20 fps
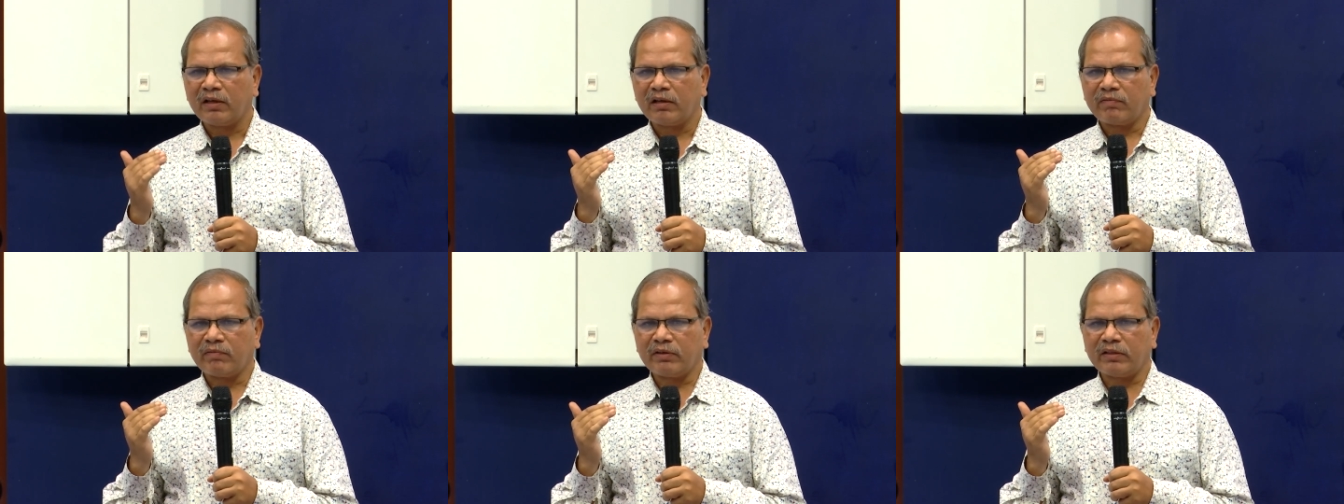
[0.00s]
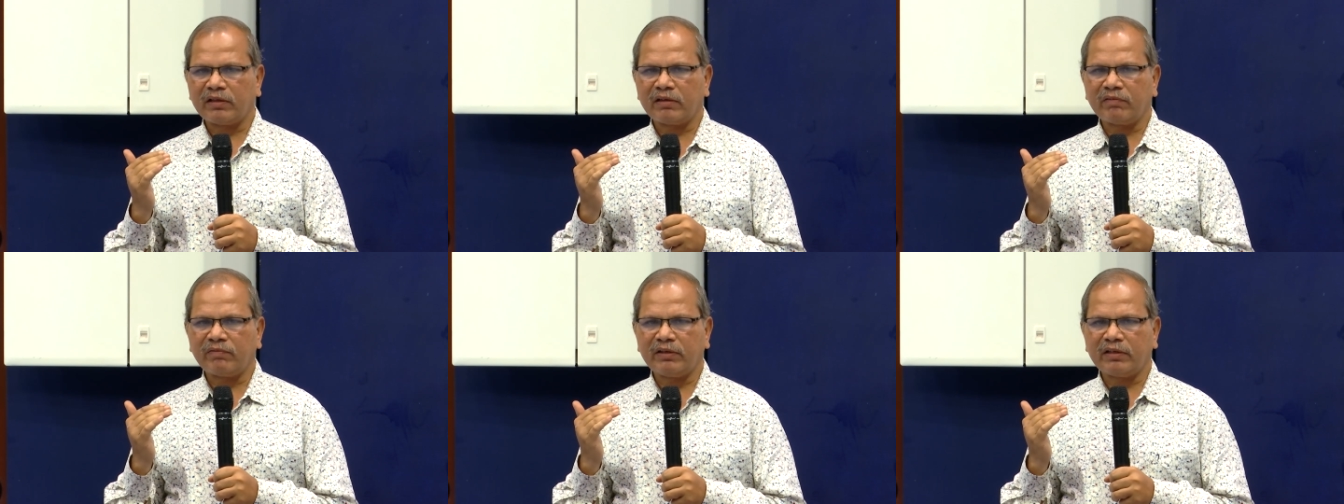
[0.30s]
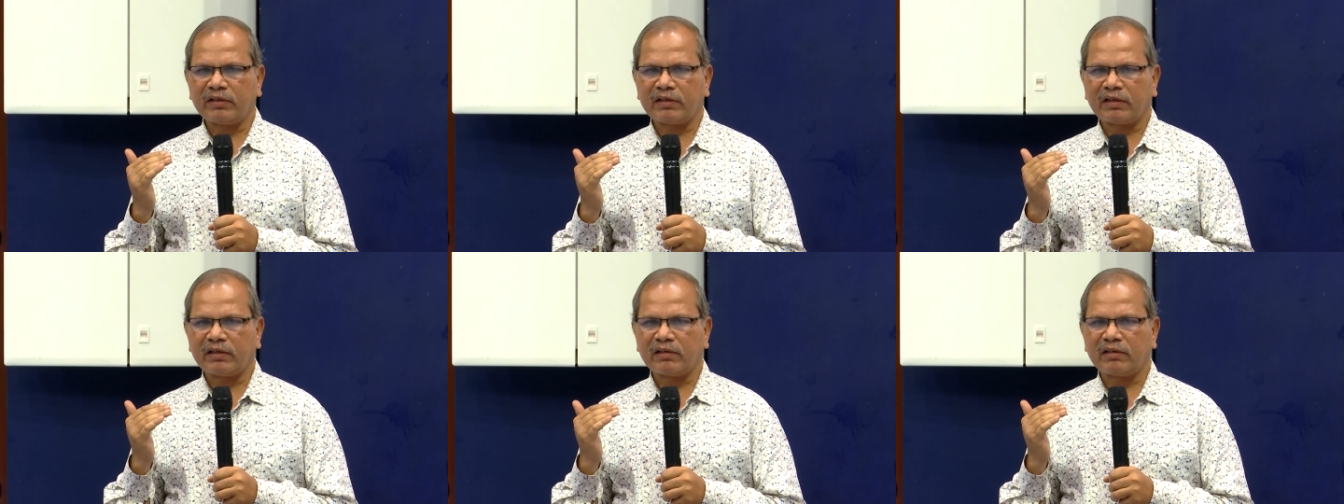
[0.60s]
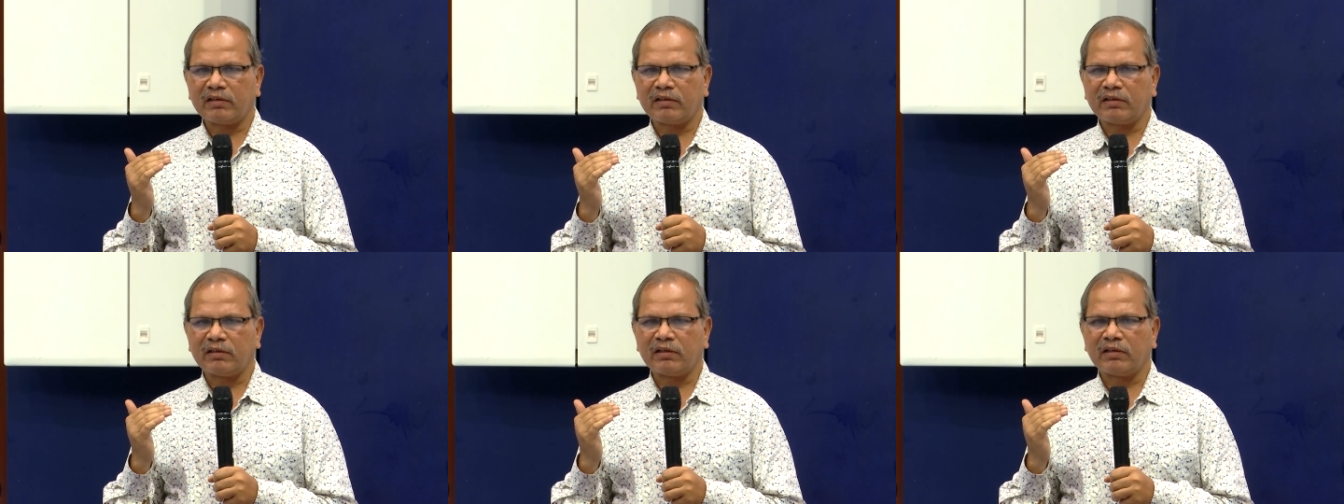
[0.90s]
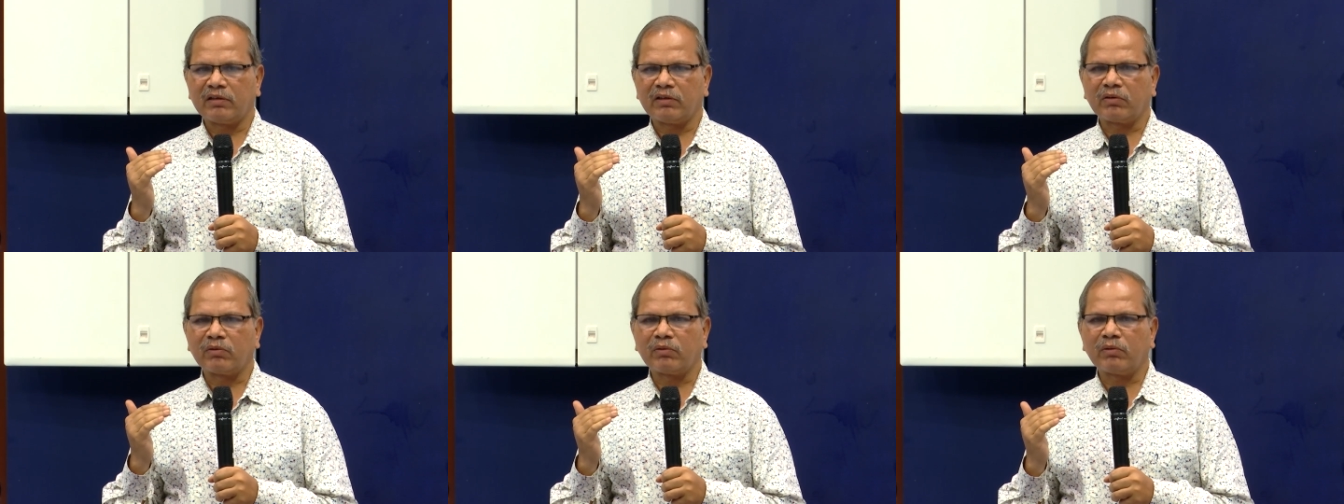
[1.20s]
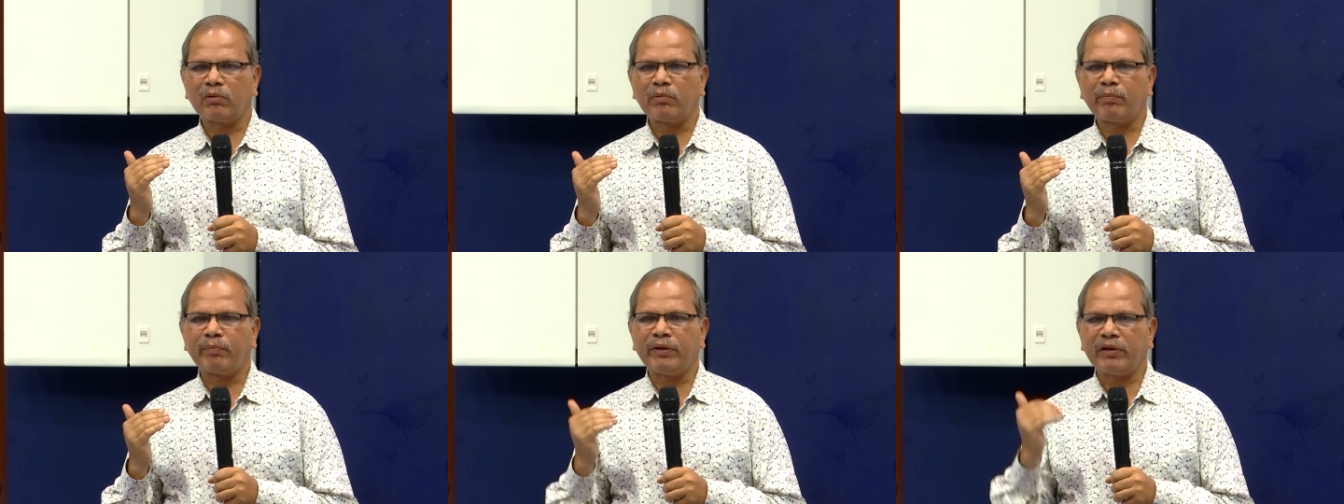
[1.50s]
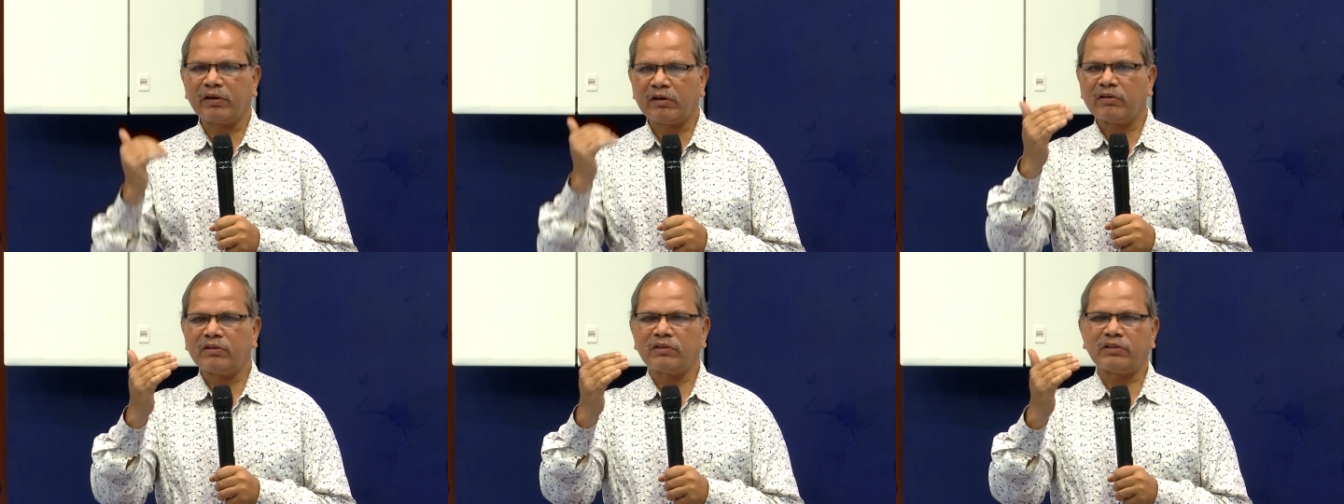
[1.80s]
Whether we can go
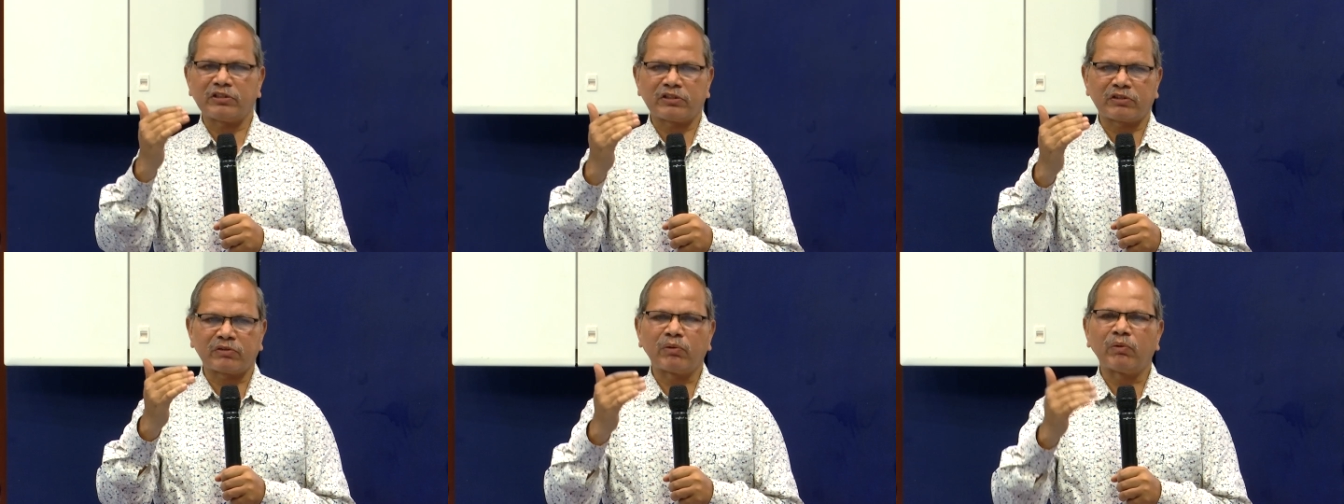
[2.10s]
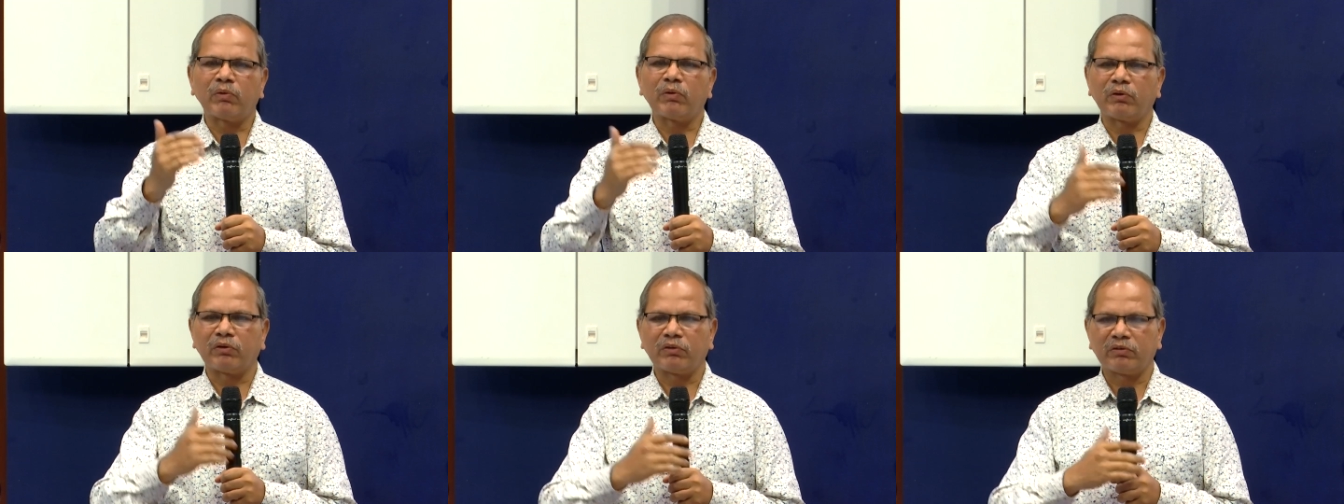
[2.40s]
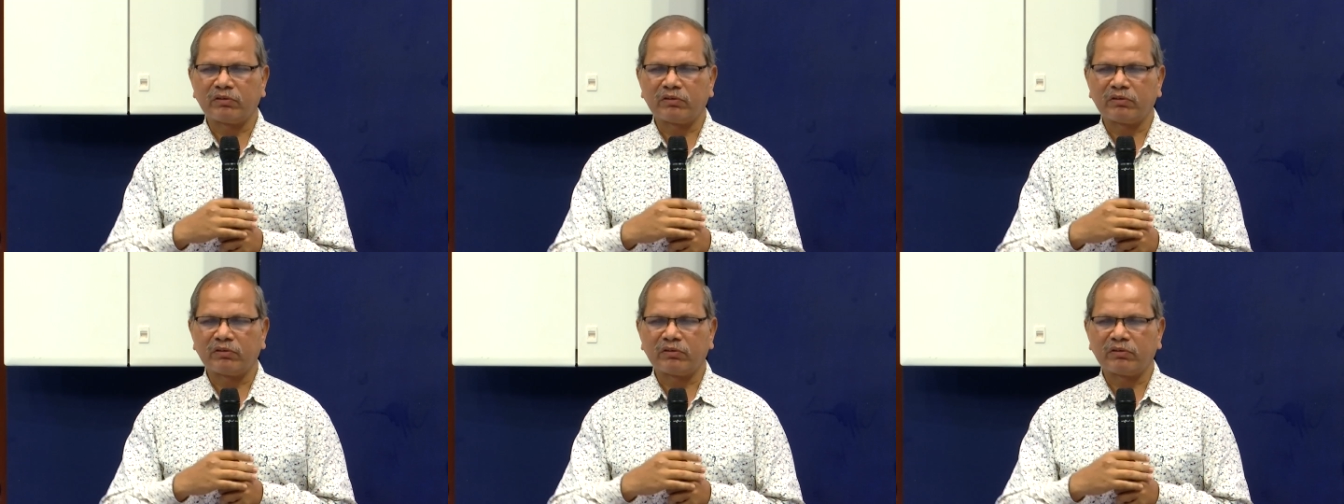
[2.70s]
beyond this goal,